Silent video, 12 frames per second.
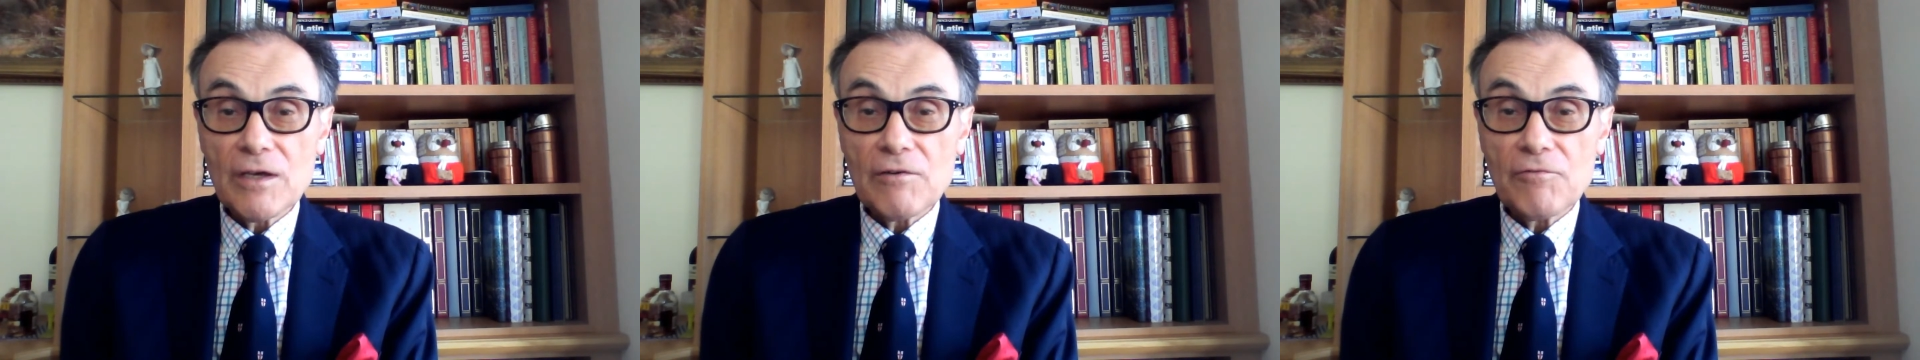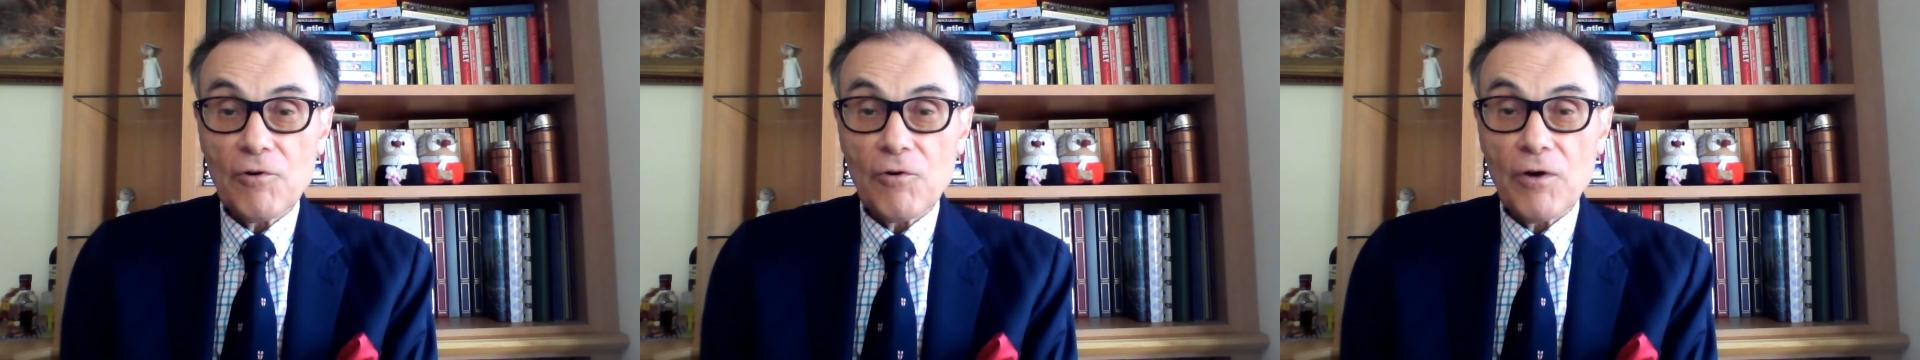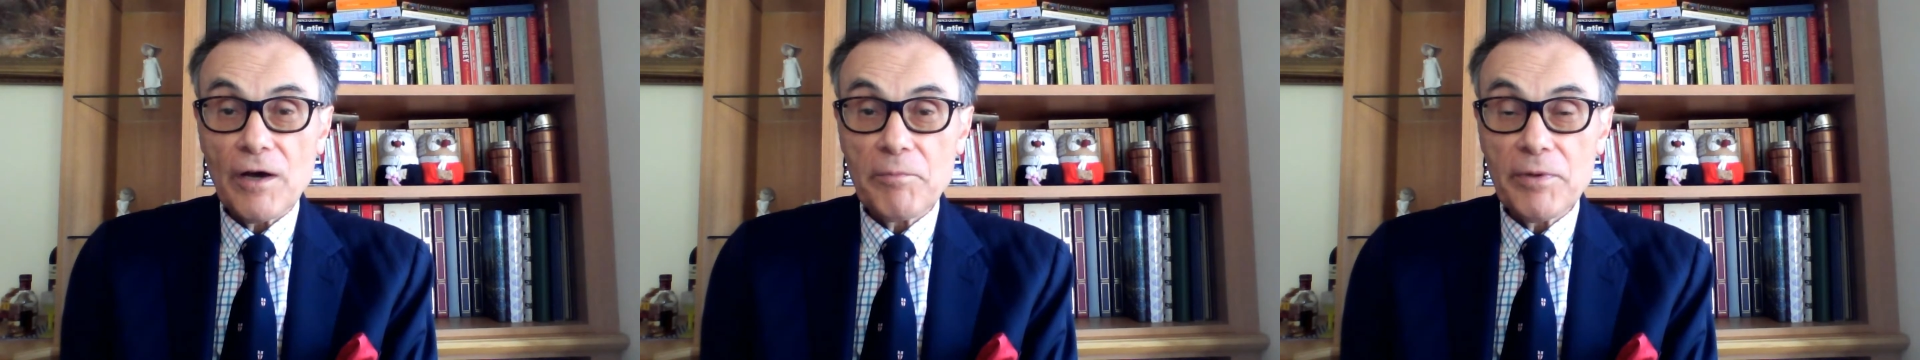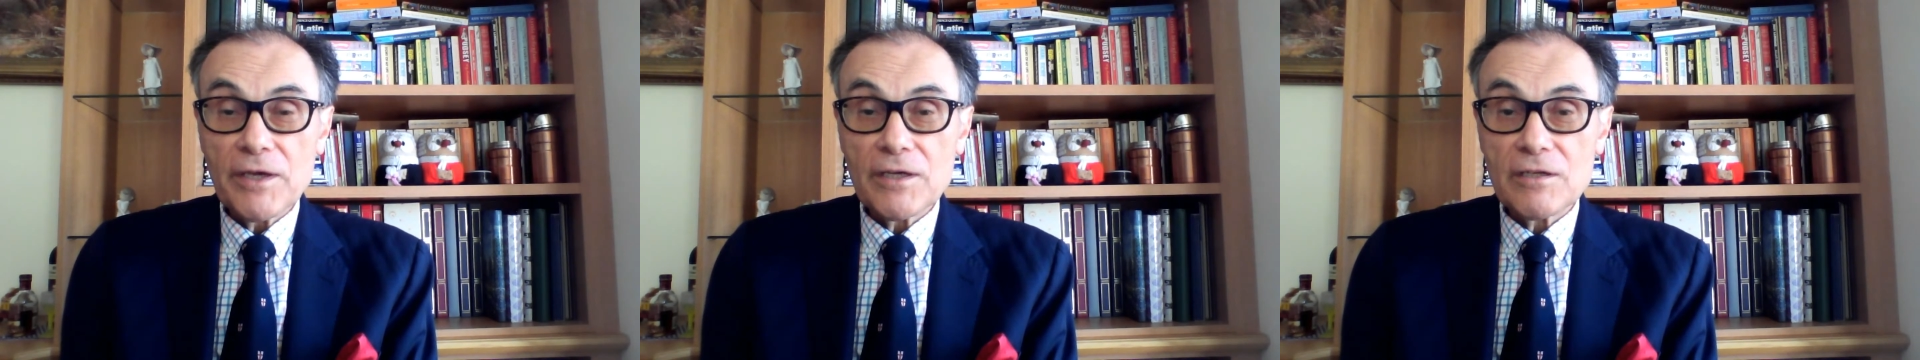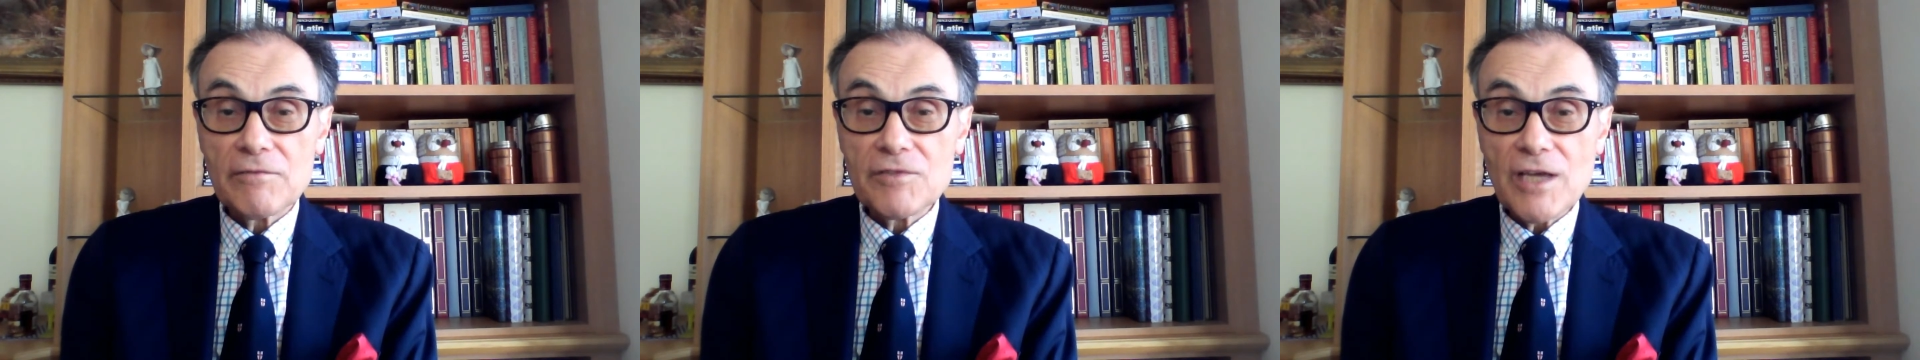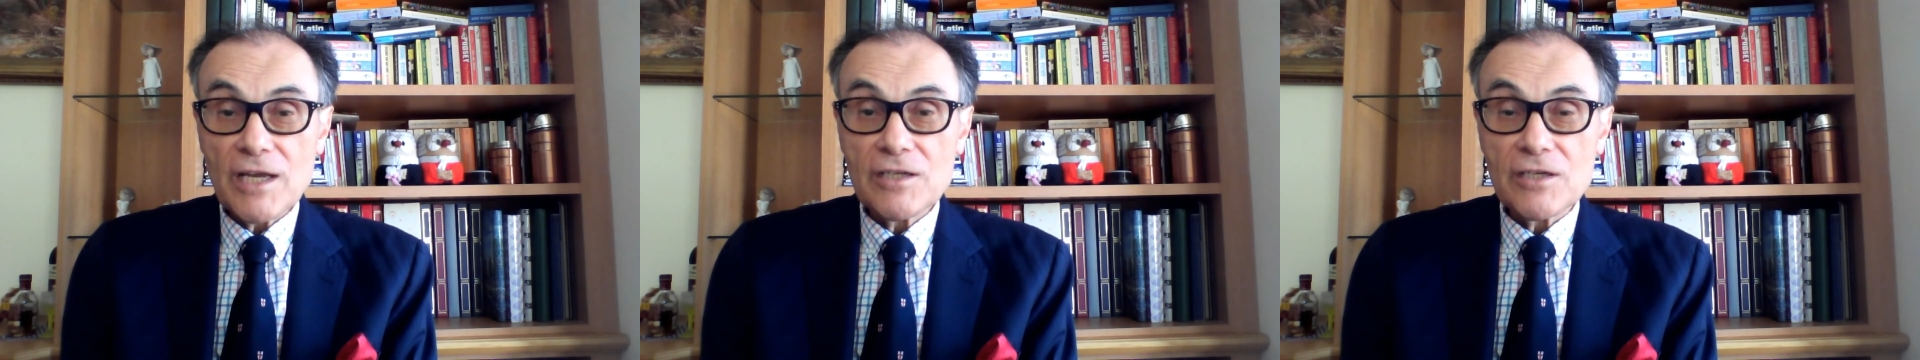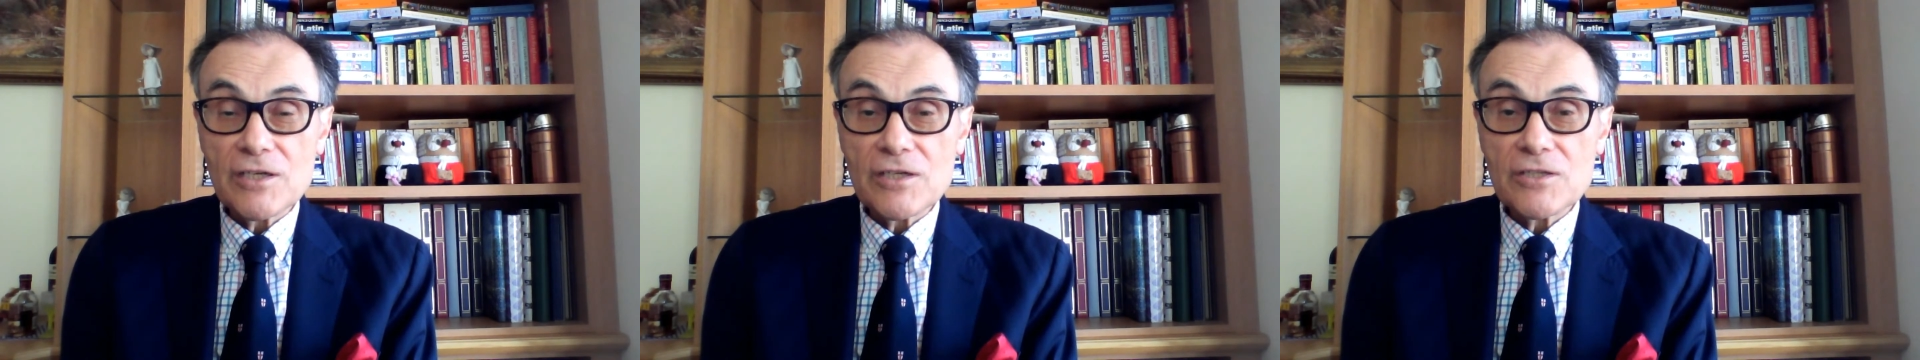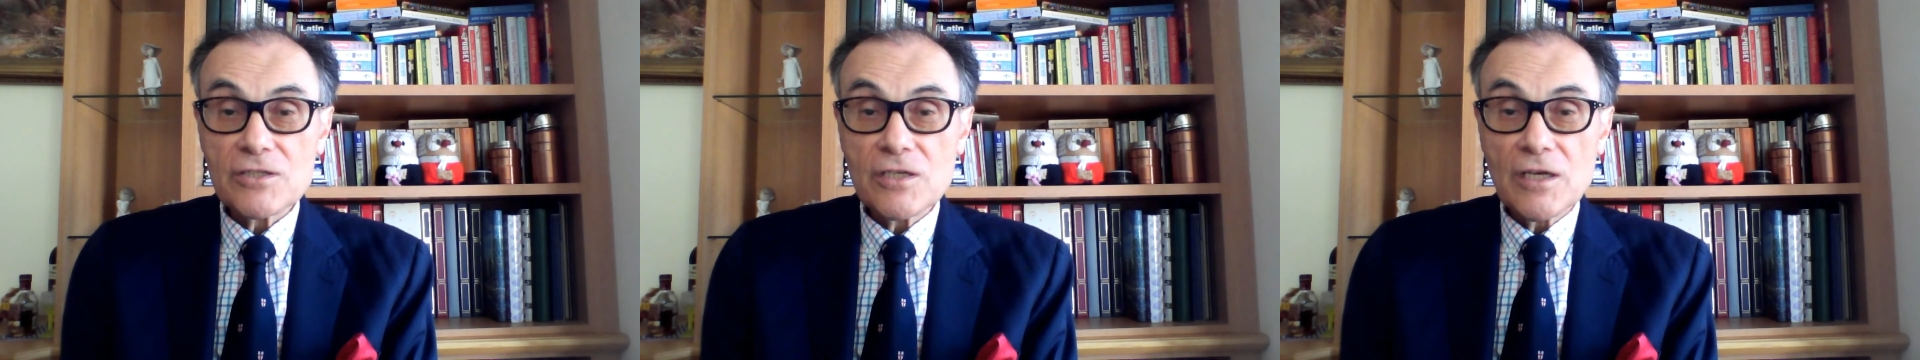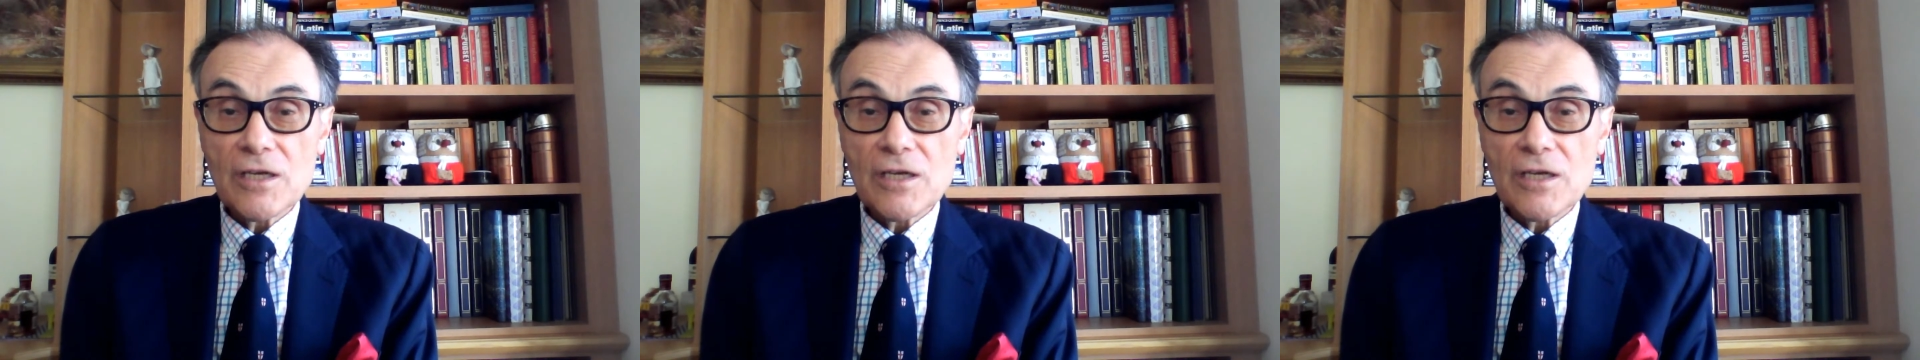for a period of 10 years,